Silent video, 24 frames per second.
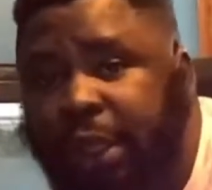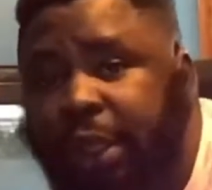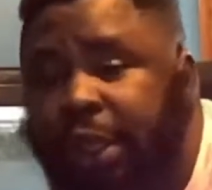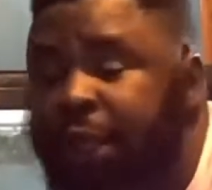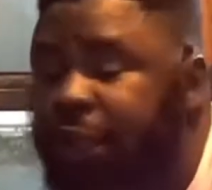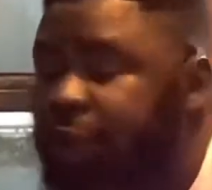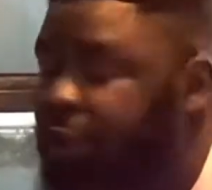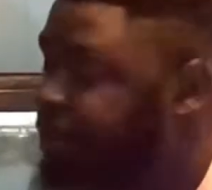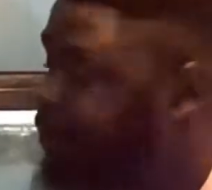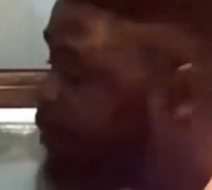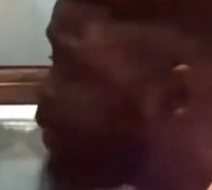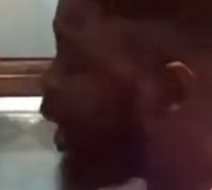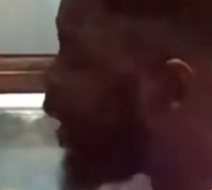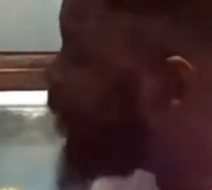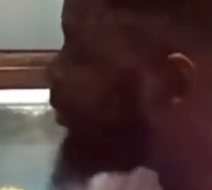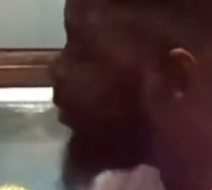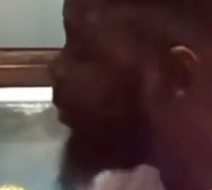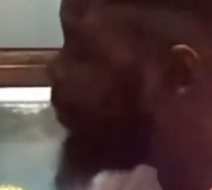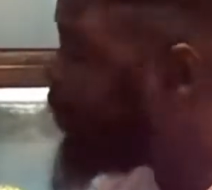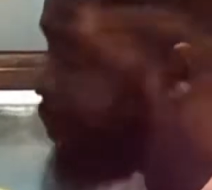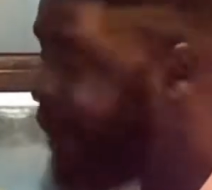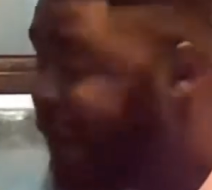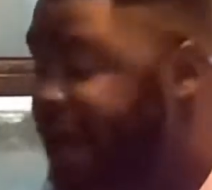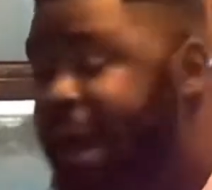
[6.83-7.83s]
some
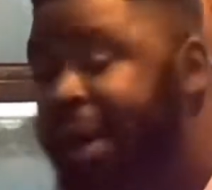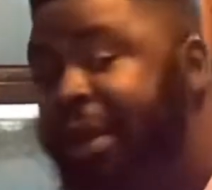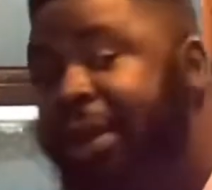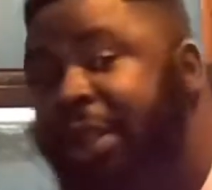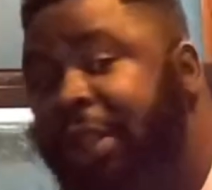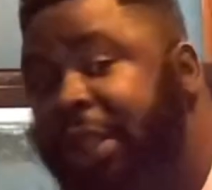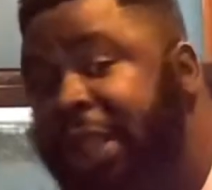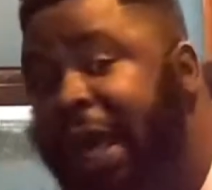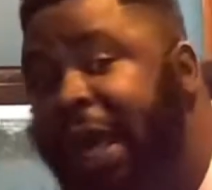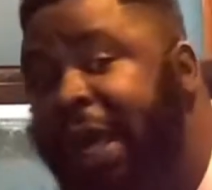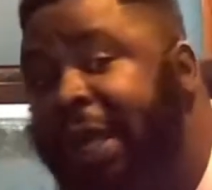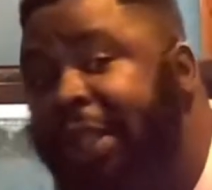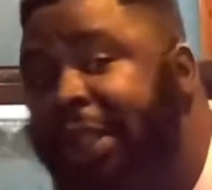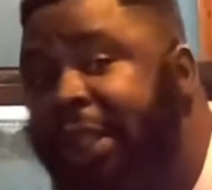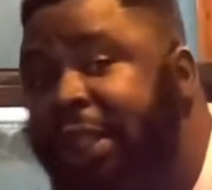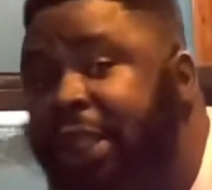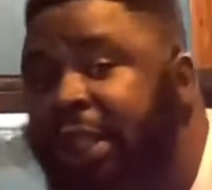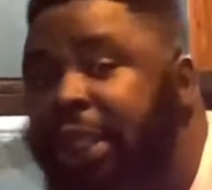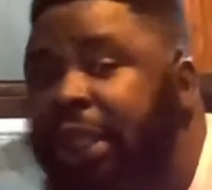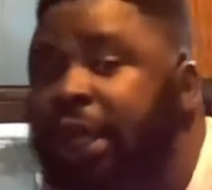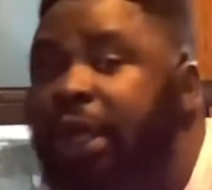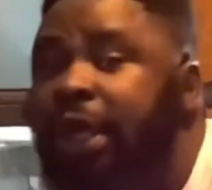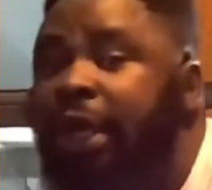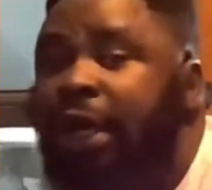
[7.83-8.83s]
common
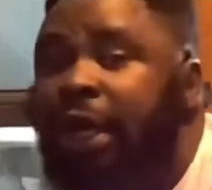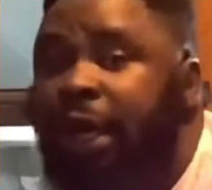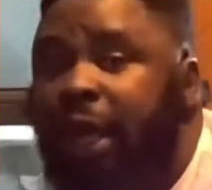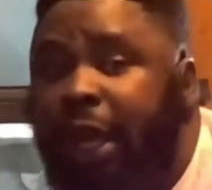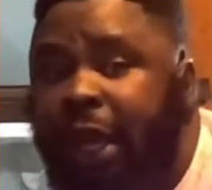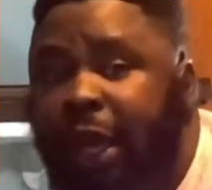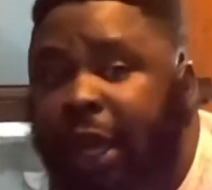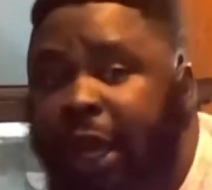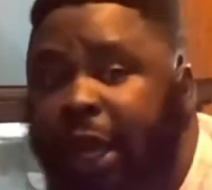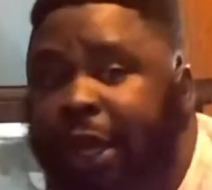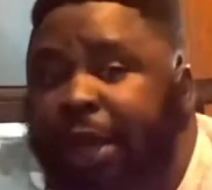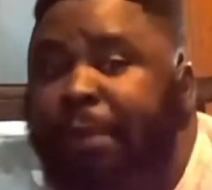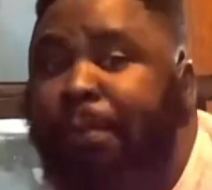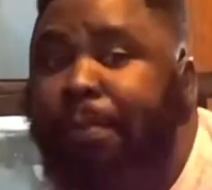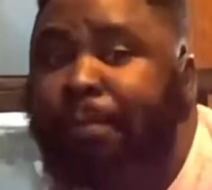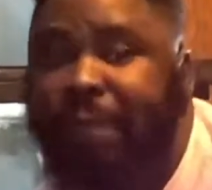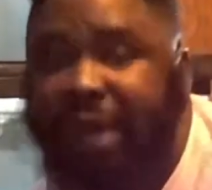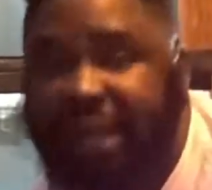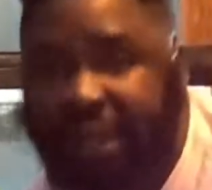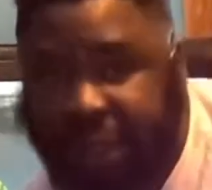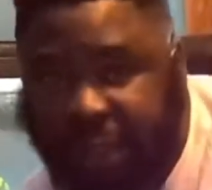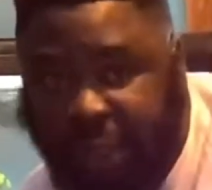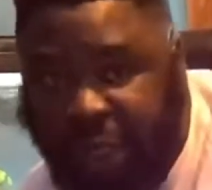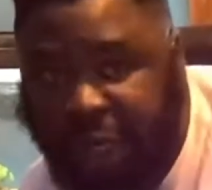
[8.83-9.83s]
parasites, and
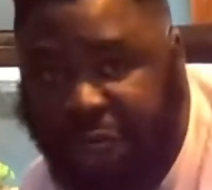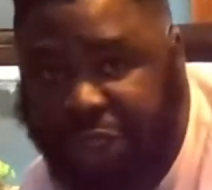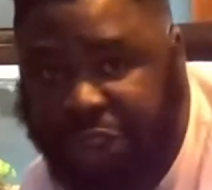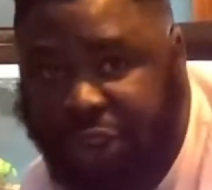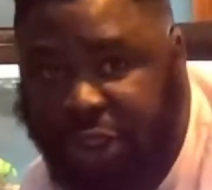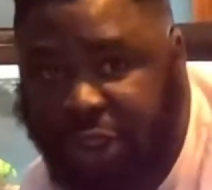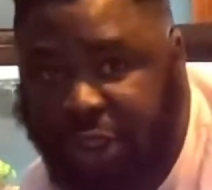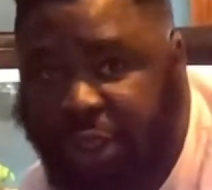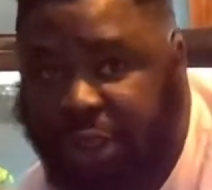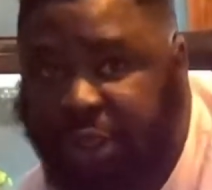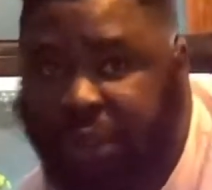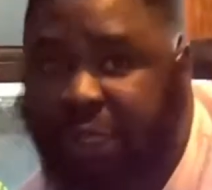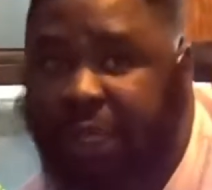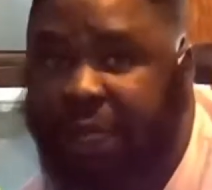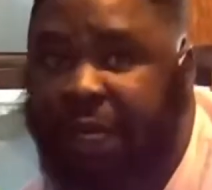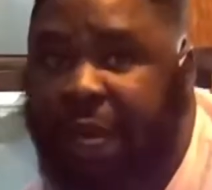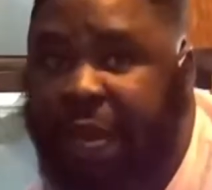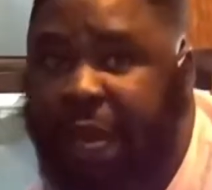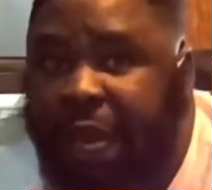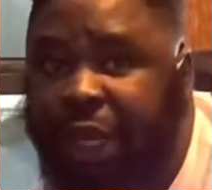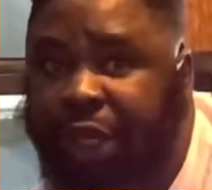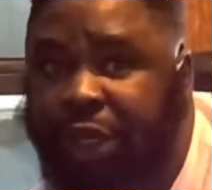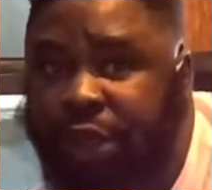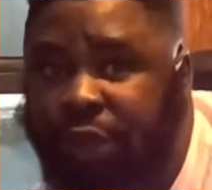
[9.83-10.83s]
medication that
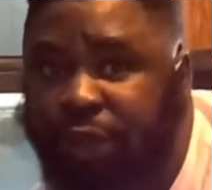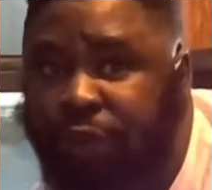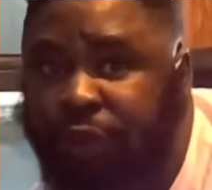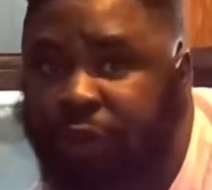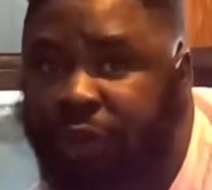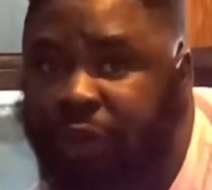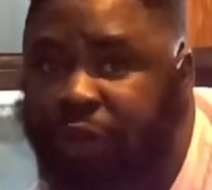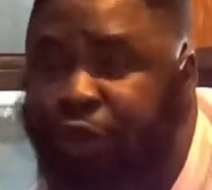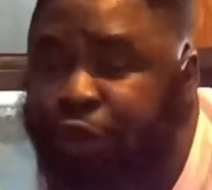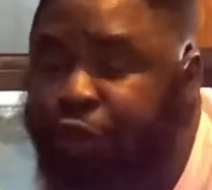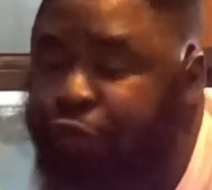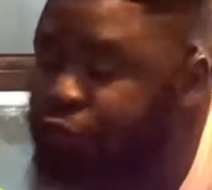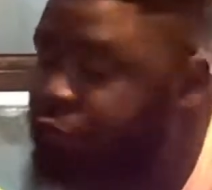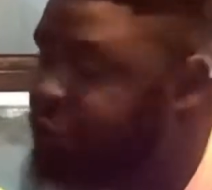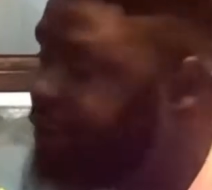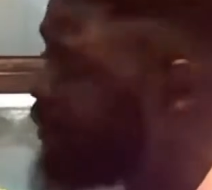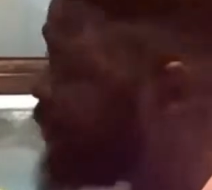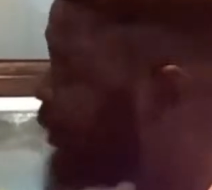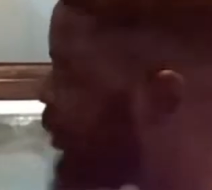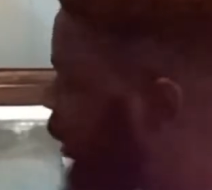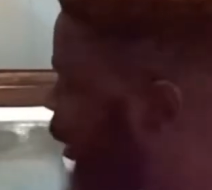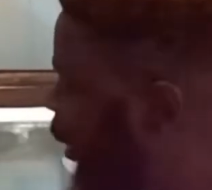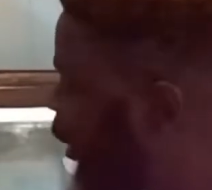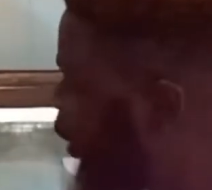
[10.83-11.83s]
I use to
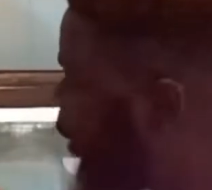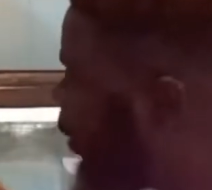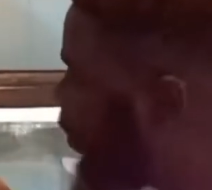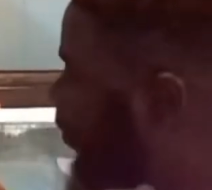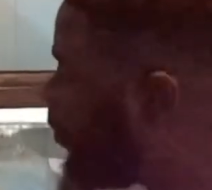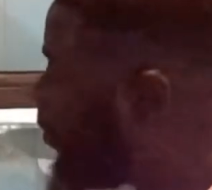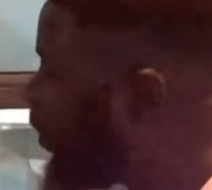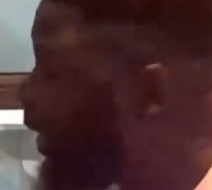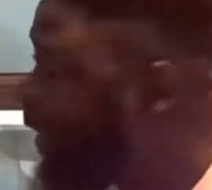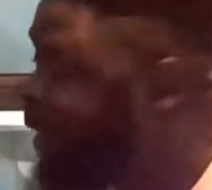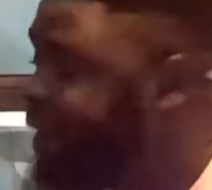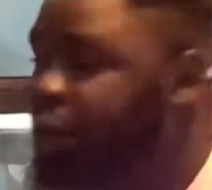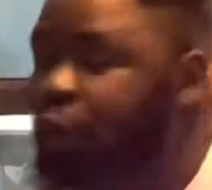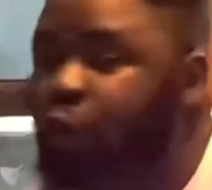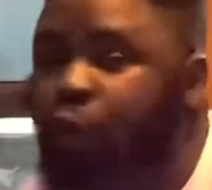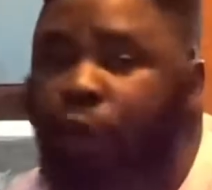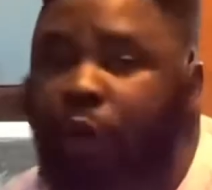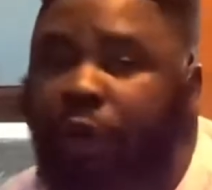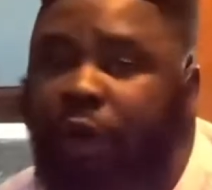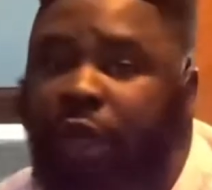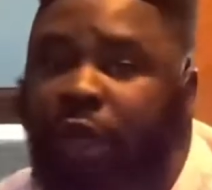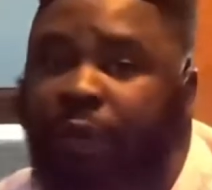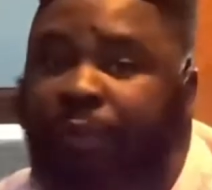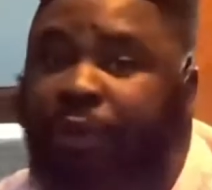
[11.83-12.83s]
treat my
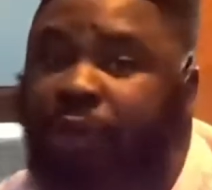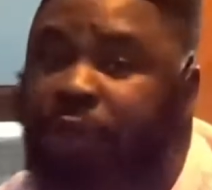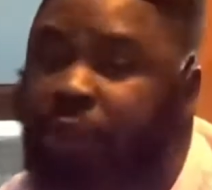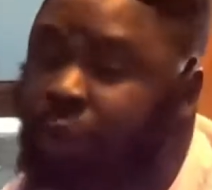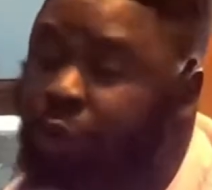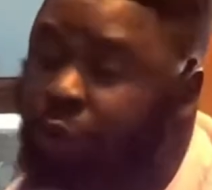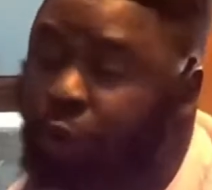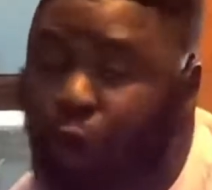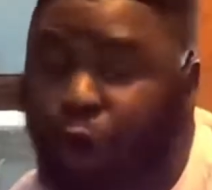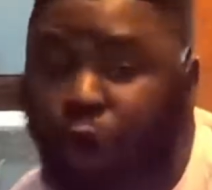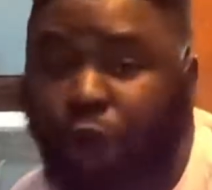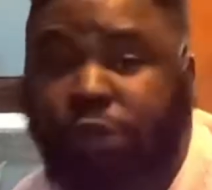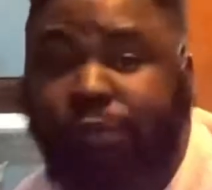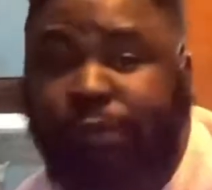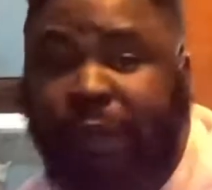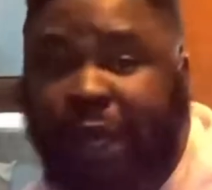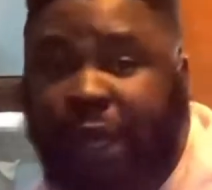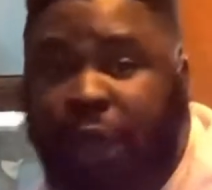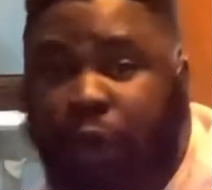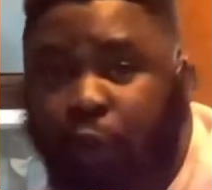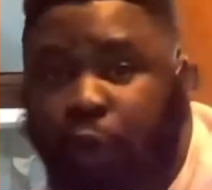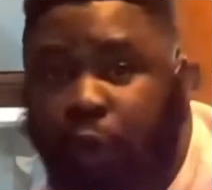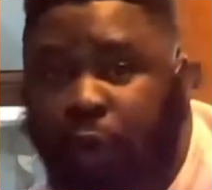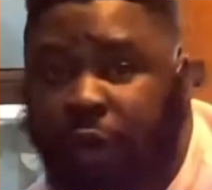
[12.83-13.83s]
aquariums, all my
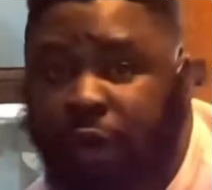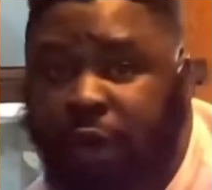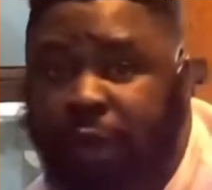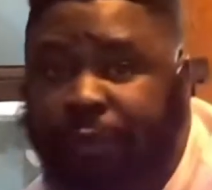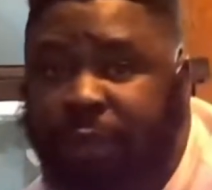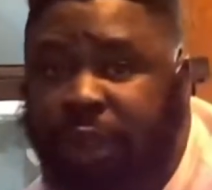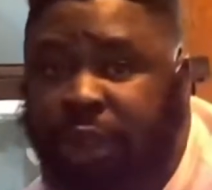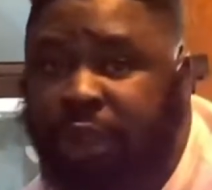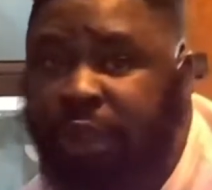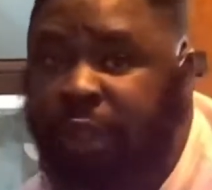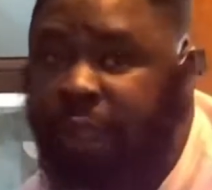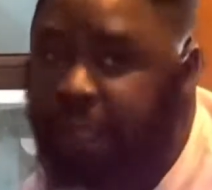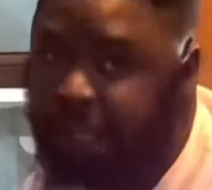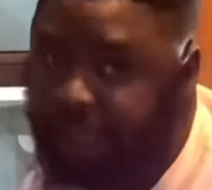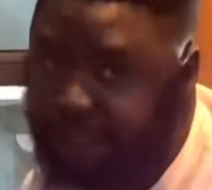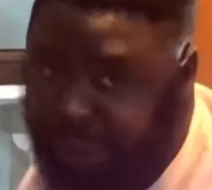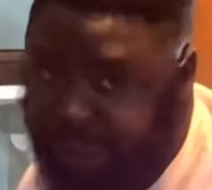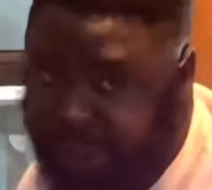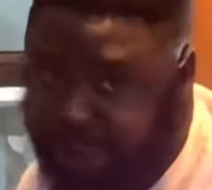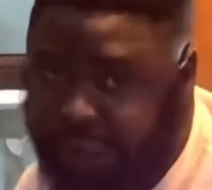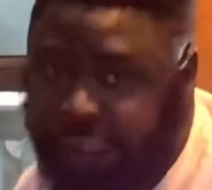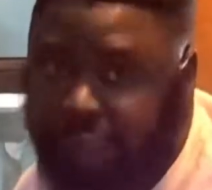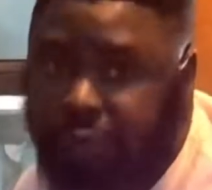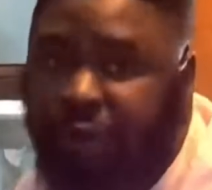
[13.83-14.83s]
aquariums.
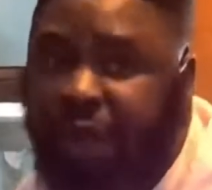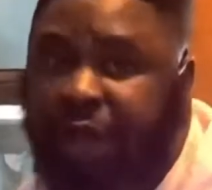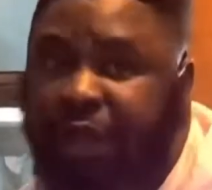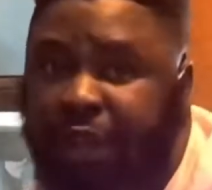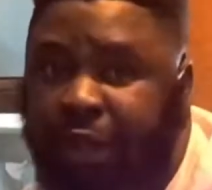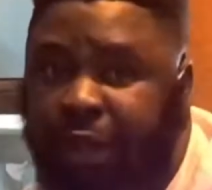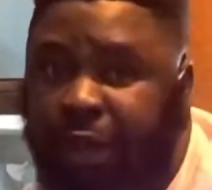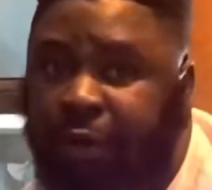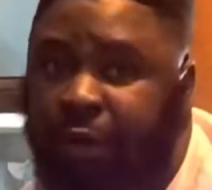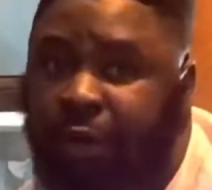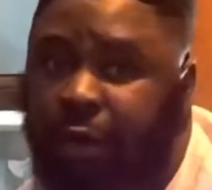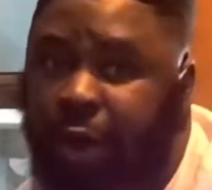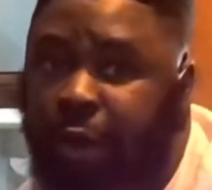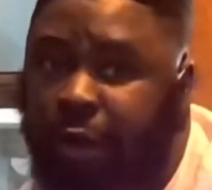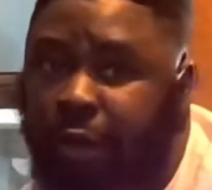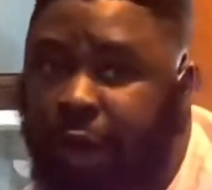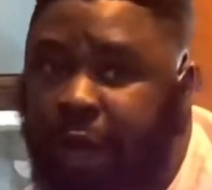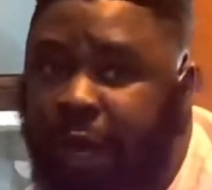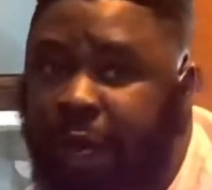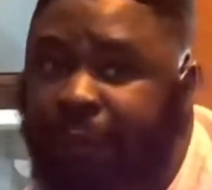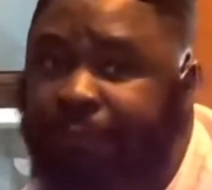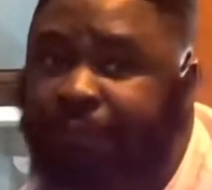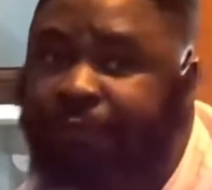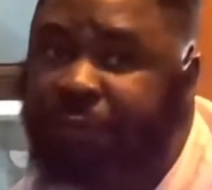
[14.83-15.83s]
Stay right there, all
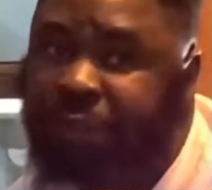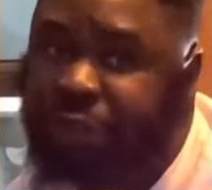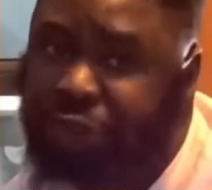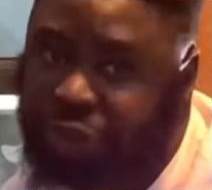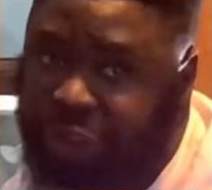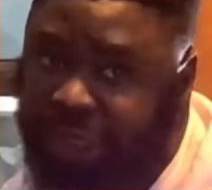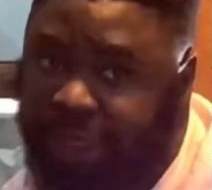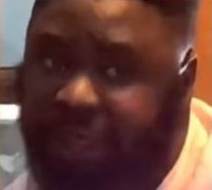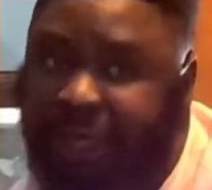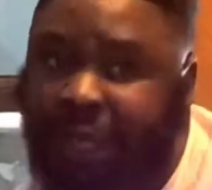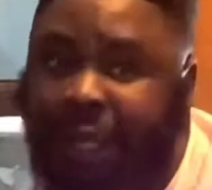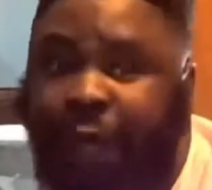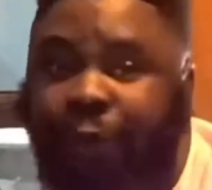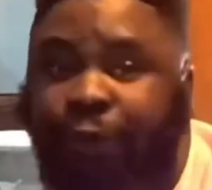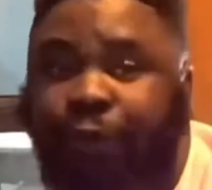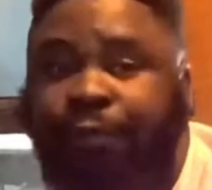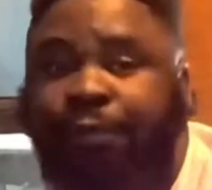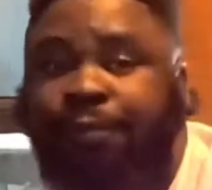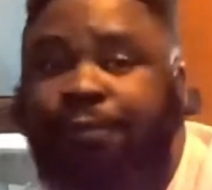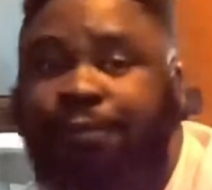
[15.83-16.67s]
right? Check it out.